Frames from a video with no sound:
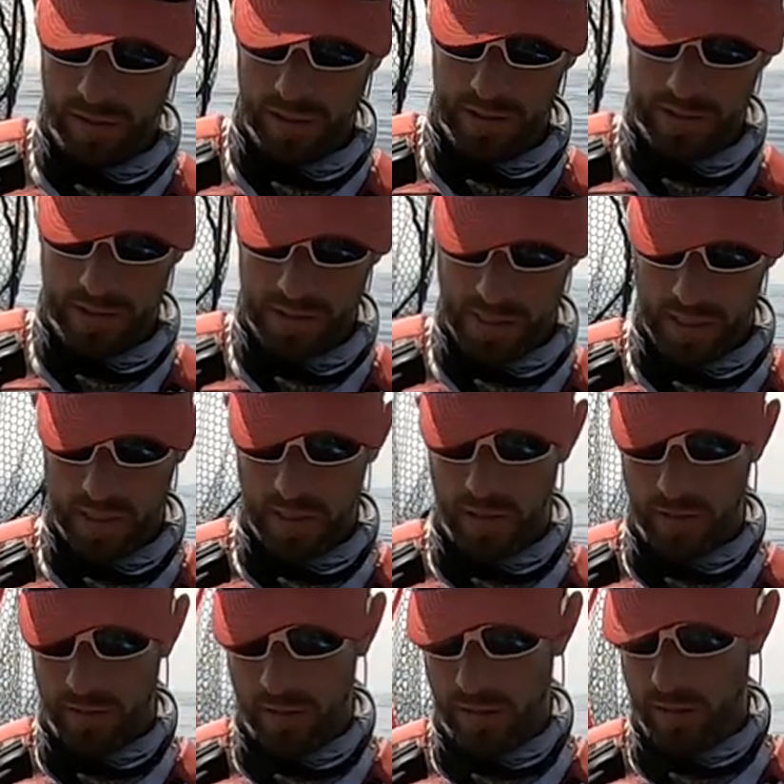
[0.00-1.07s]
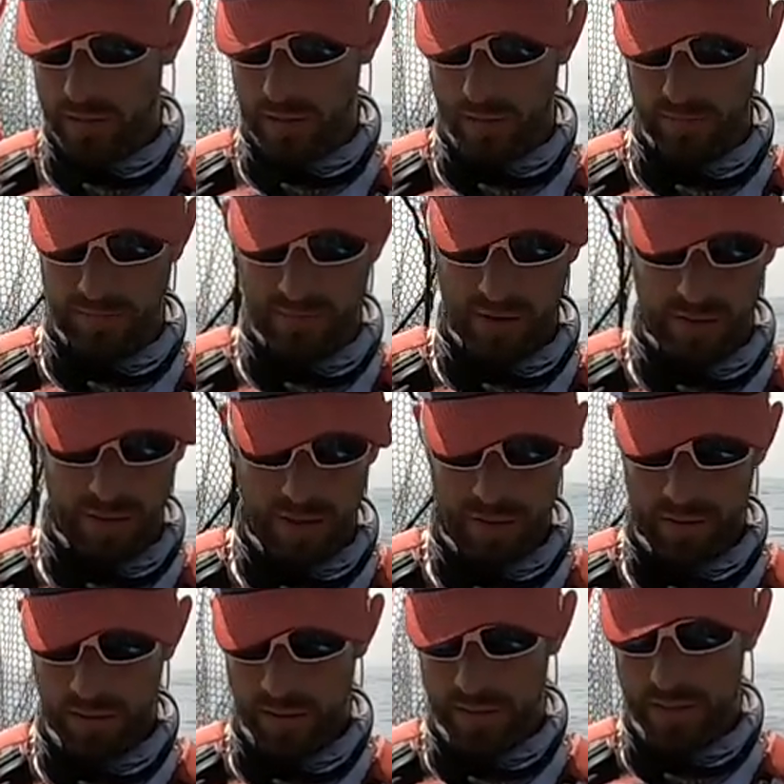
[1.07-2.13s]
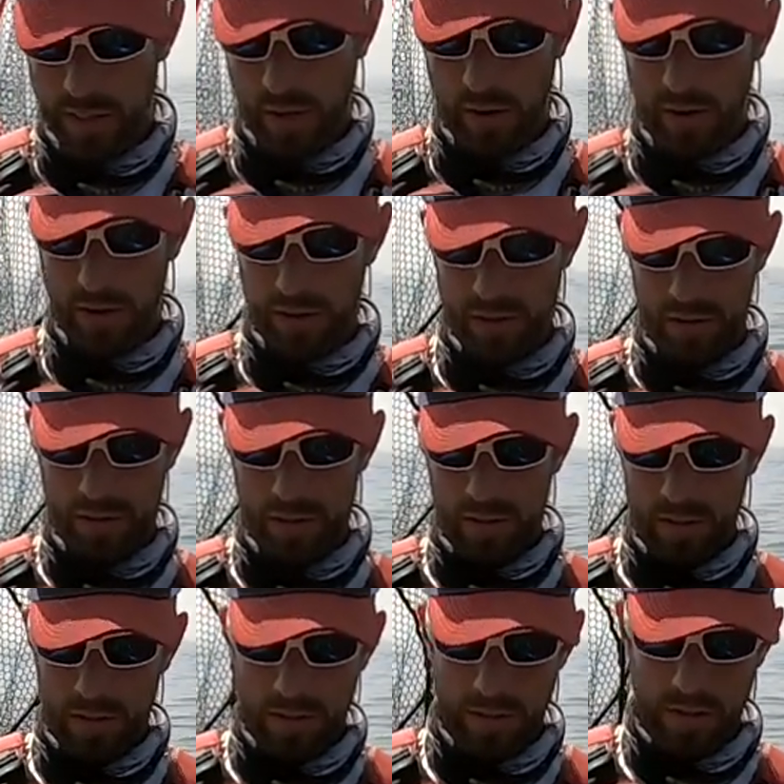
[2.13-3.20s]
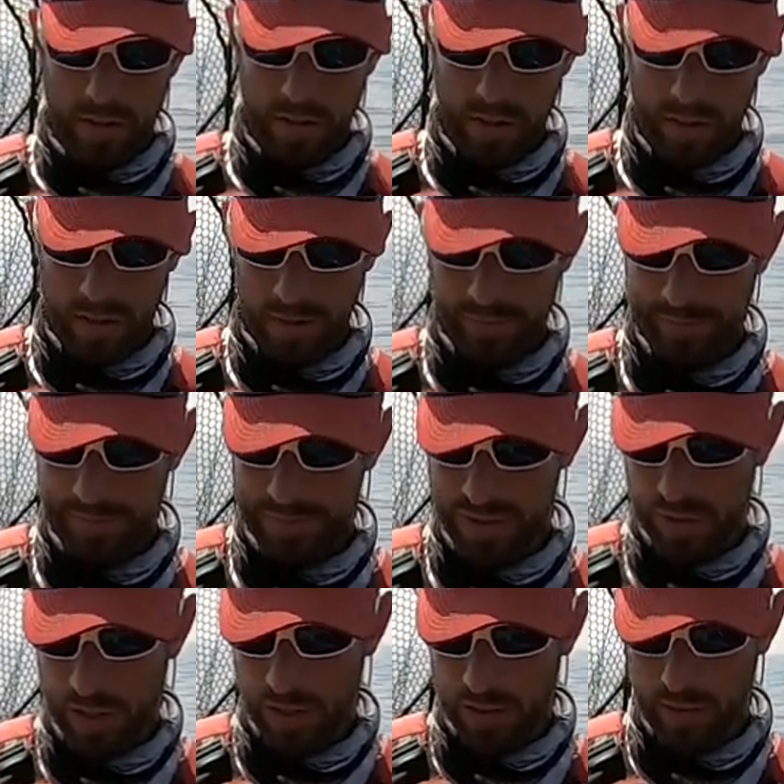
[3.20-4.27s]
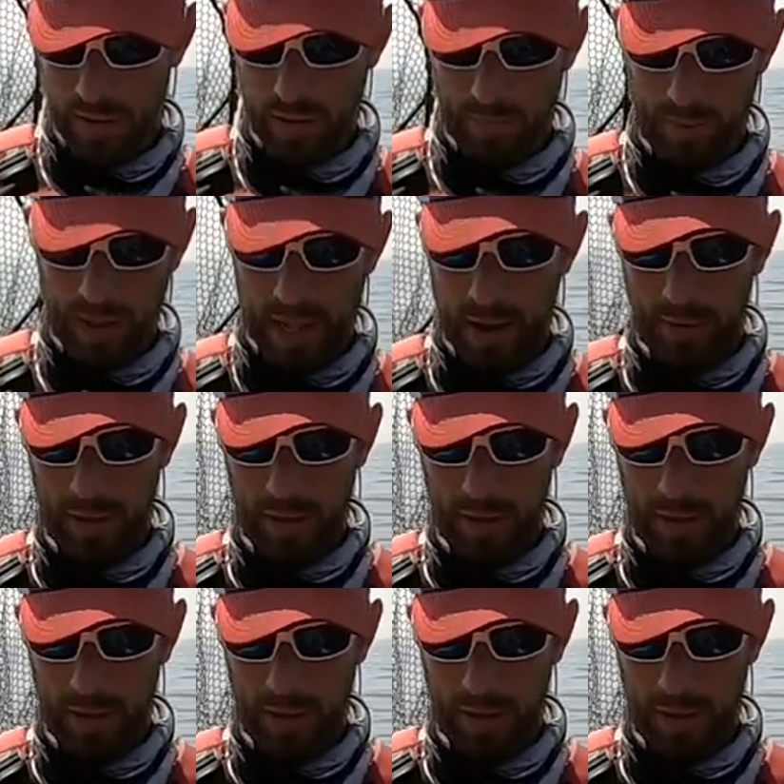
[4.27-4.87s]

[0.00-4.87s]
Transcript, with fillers: things as I go, as I'm very new to this area. Uh, trying to apply